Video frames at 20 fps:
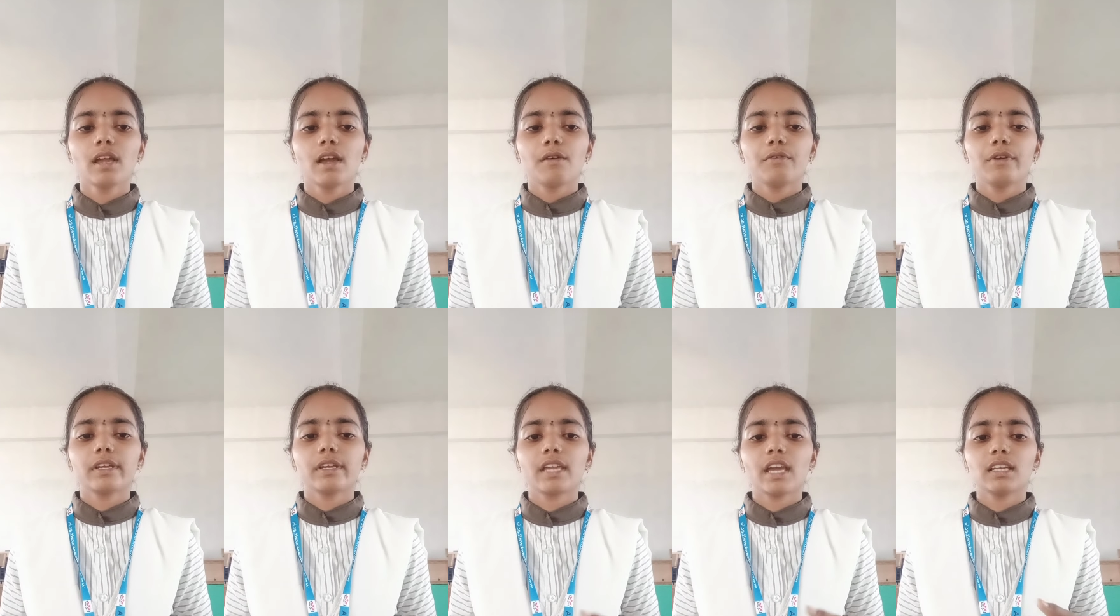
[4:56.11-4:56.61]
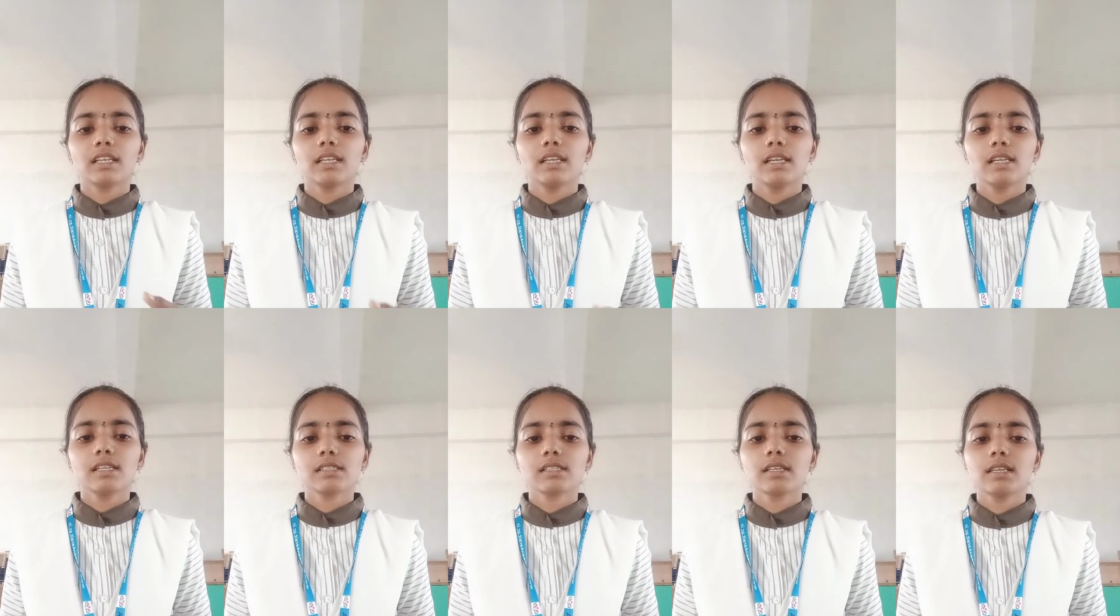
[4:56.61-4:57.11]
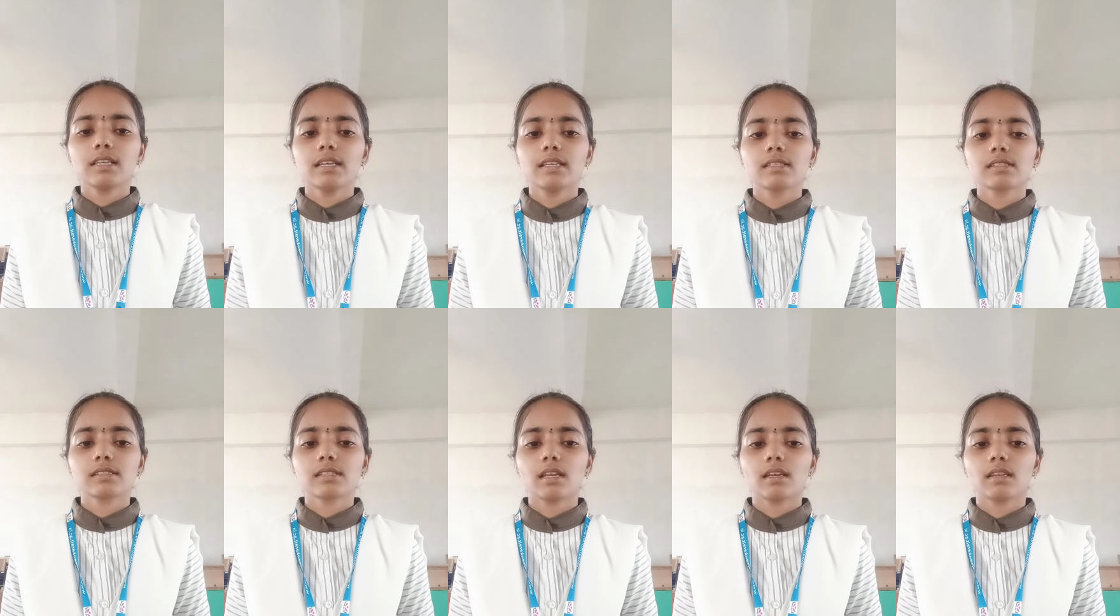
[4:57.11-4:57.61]
We can easily
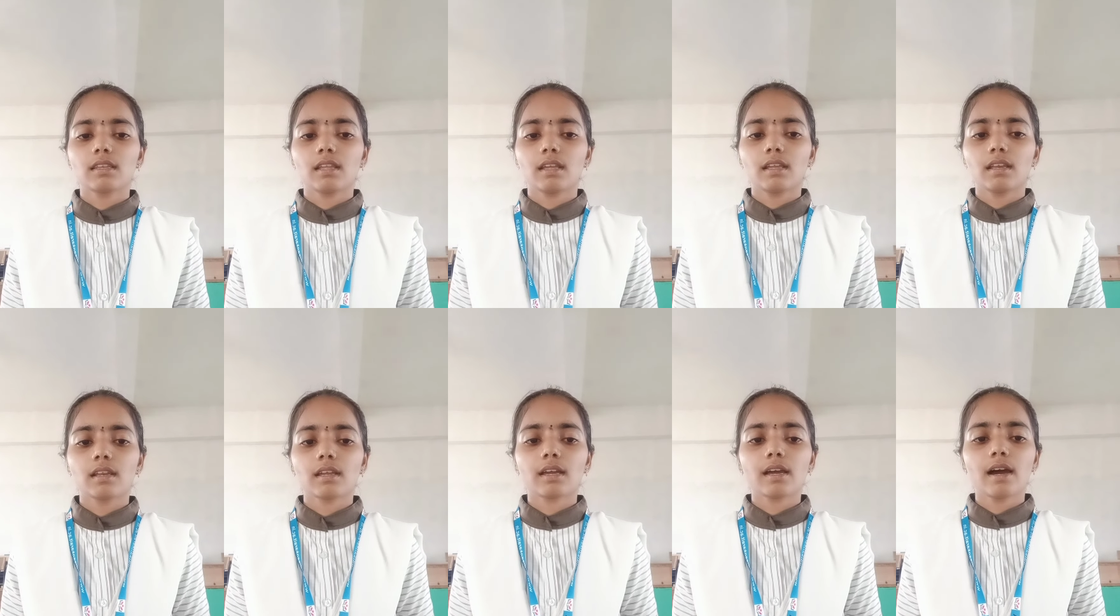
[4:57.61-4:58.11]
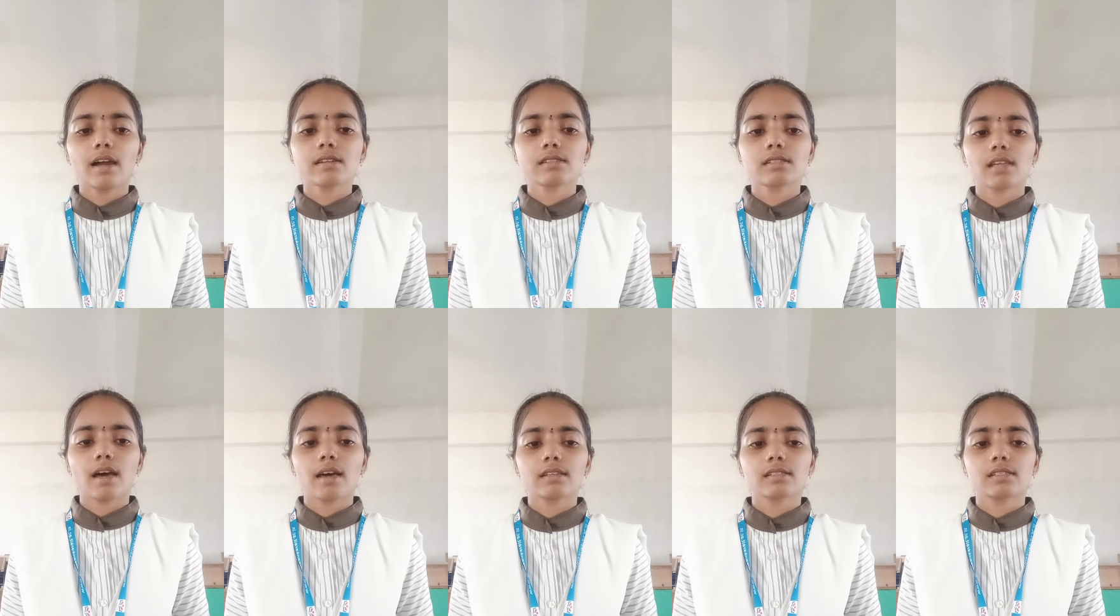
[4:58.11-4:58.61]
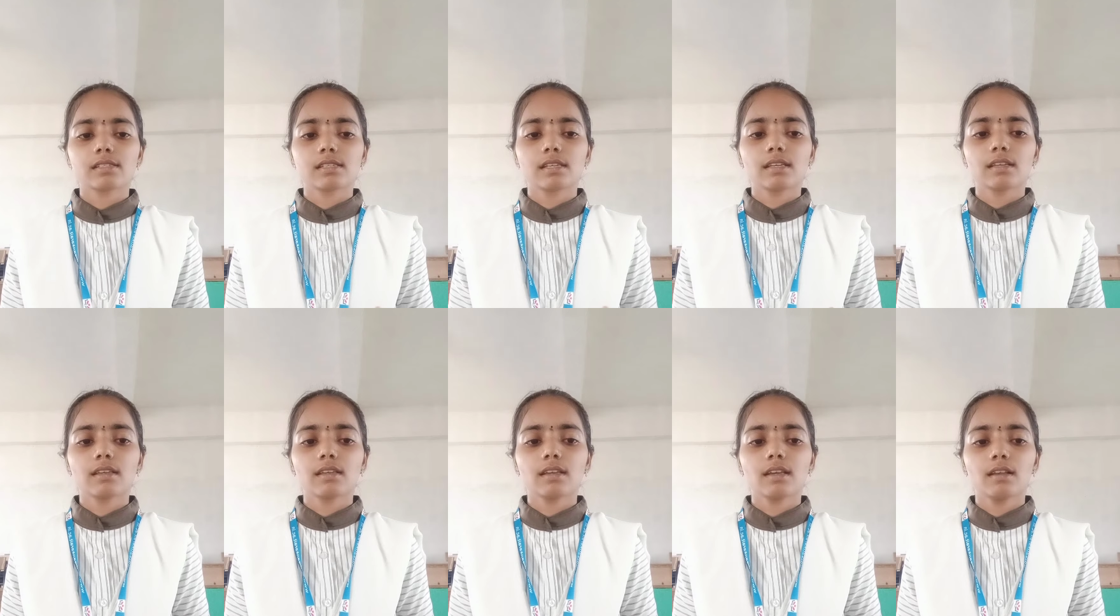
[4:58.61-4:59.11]
insert the records or
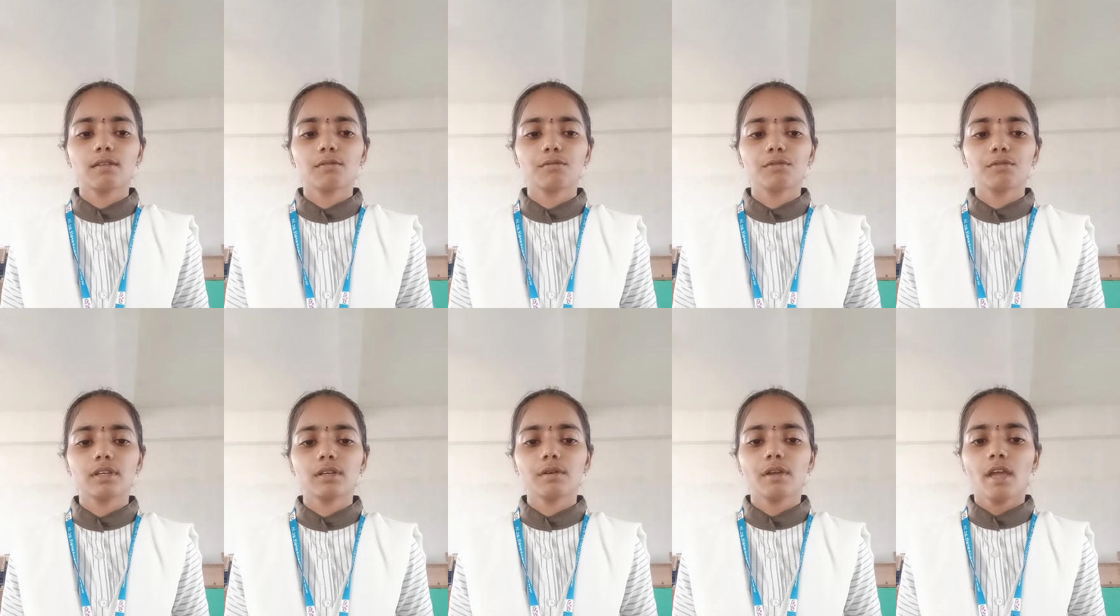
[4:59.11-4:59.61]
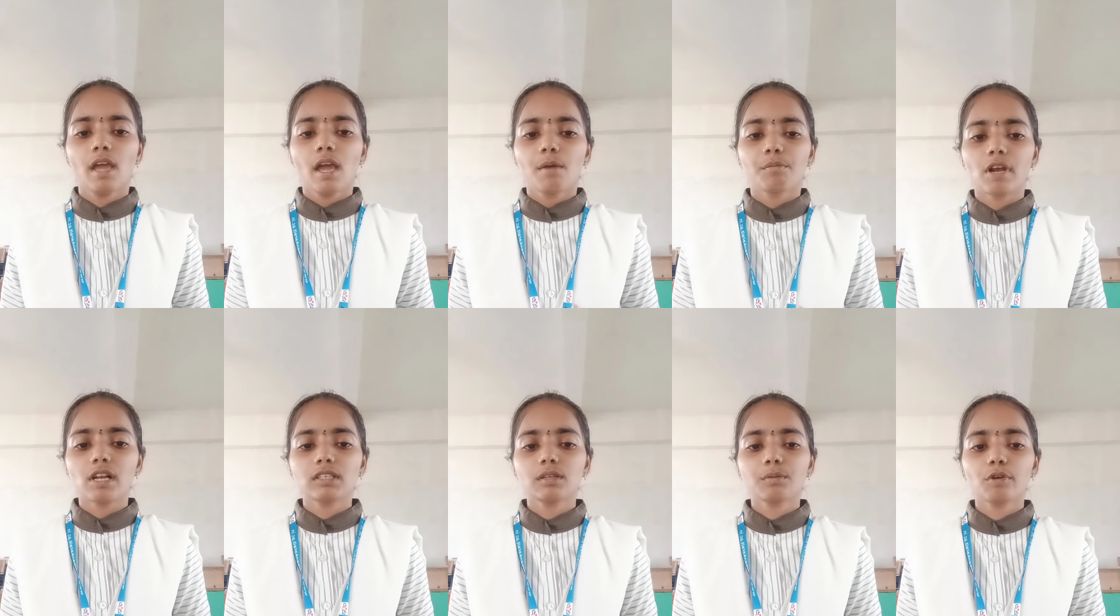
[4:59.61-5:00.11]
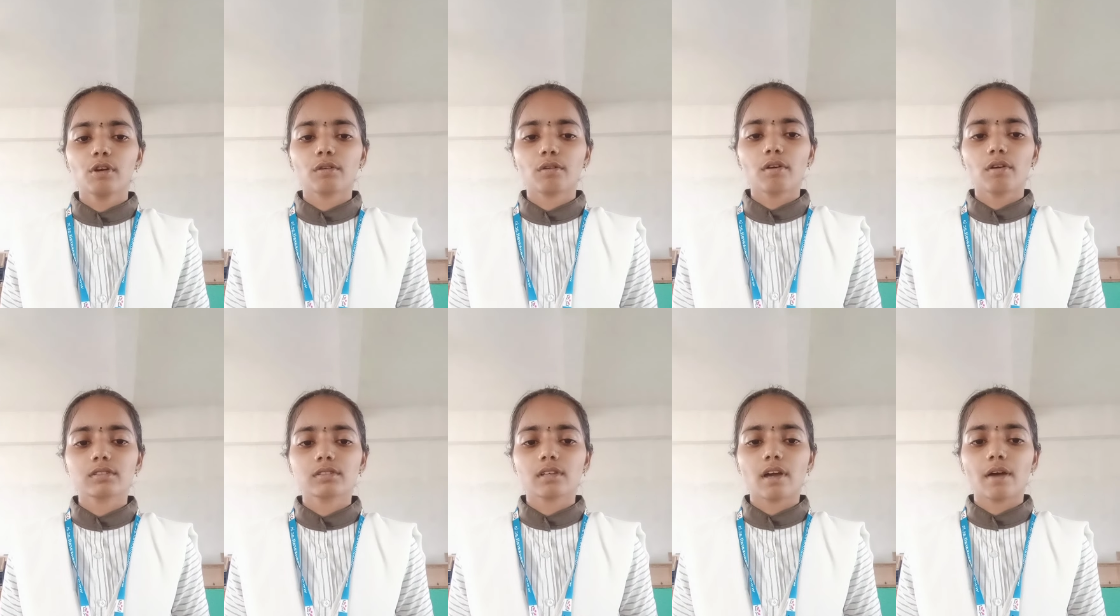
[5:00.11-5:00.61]
single view multiple
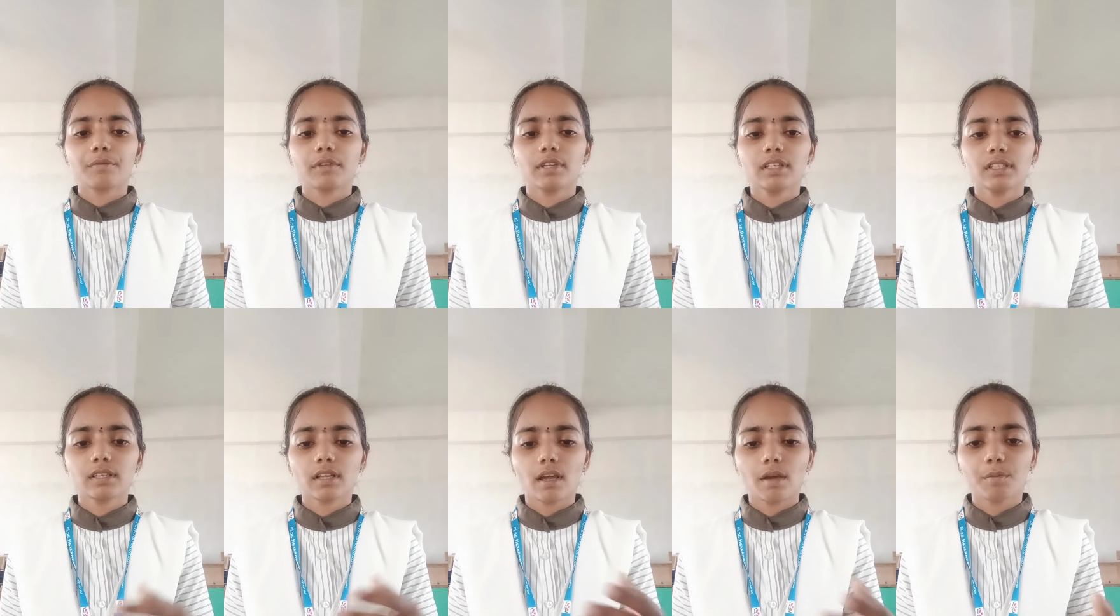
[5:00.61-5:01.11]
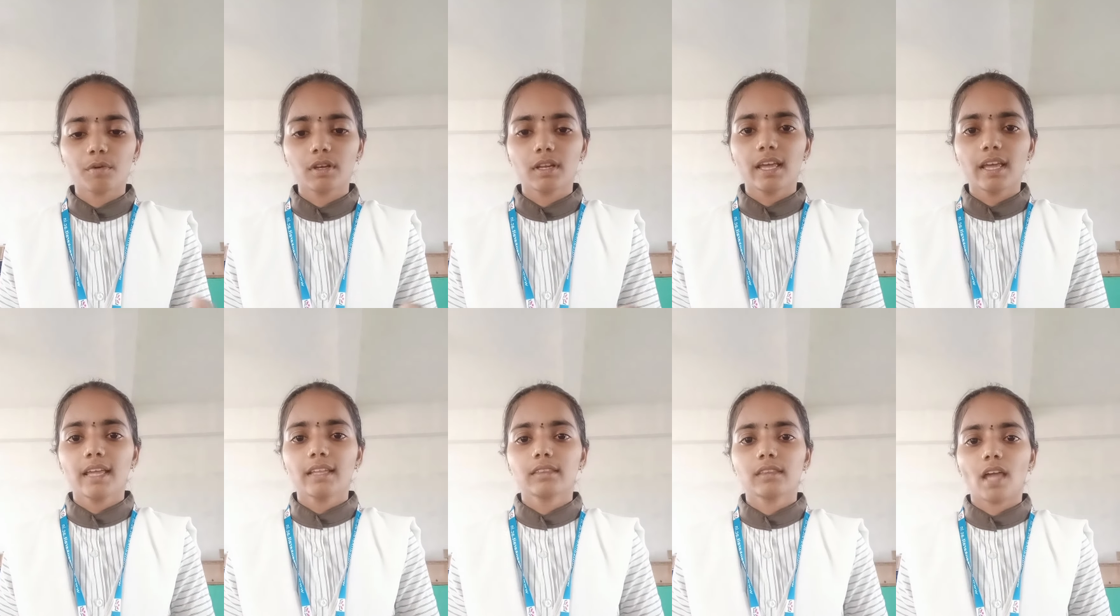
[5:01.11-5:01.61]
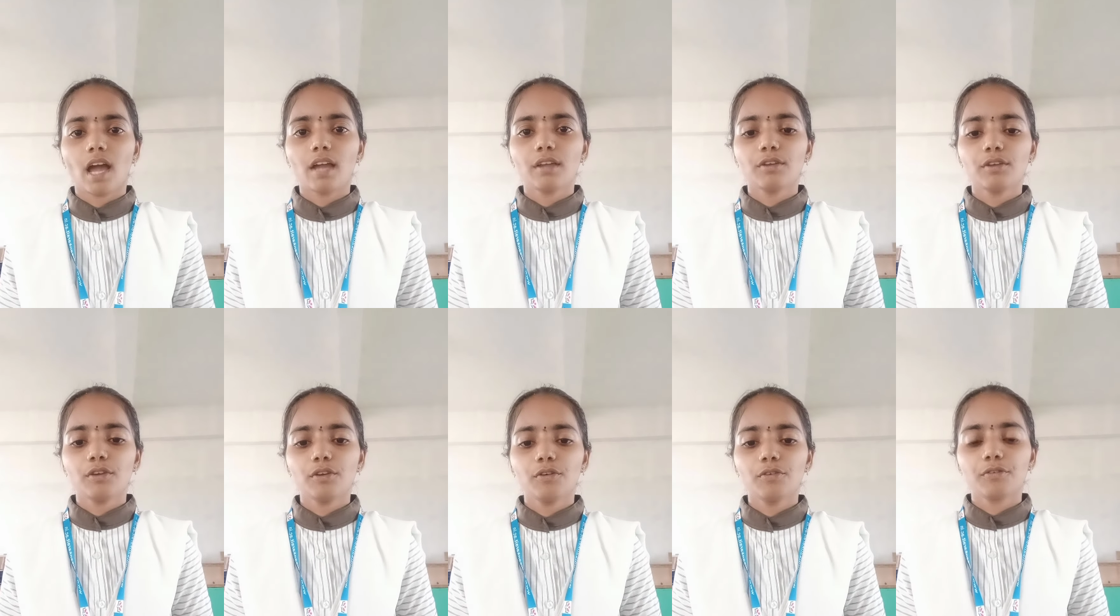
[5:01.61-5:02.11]
rows of the table.
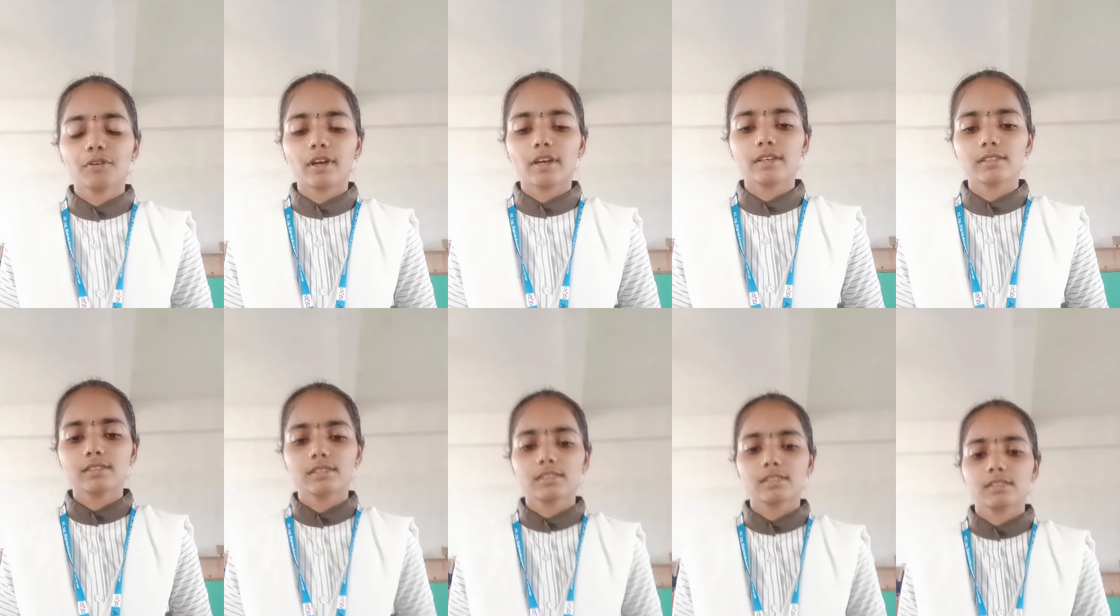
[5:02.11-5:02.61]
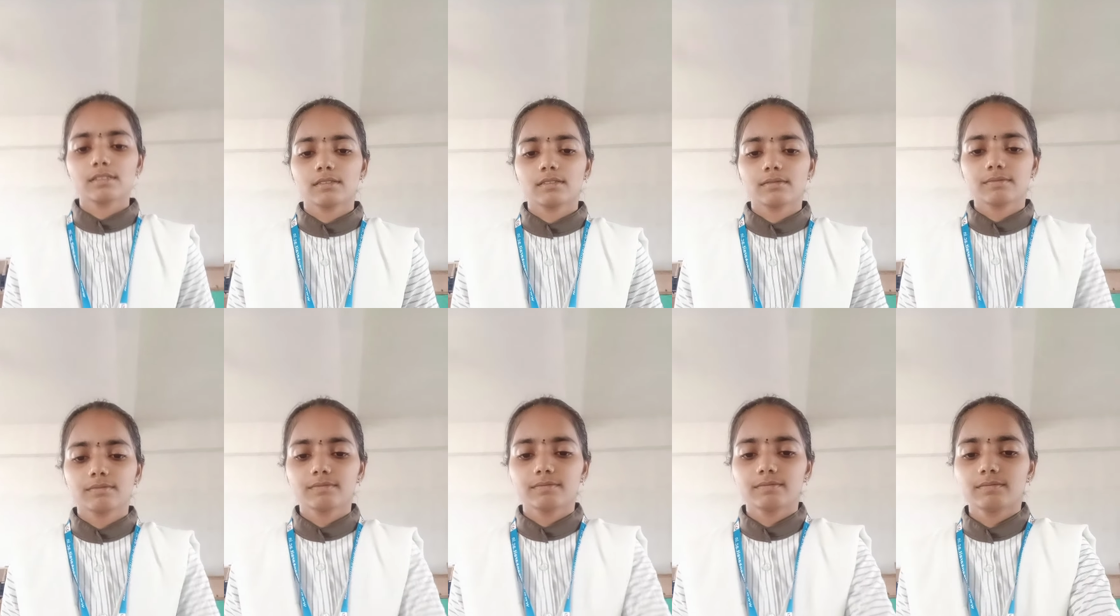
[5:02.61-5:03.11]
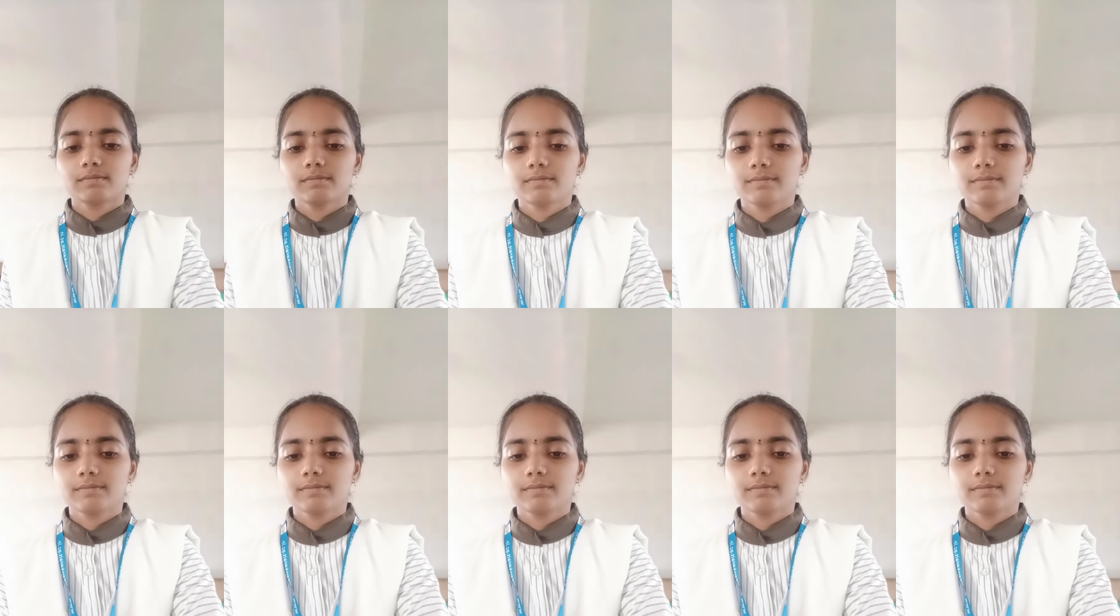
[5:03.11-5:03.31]
Thank you friends.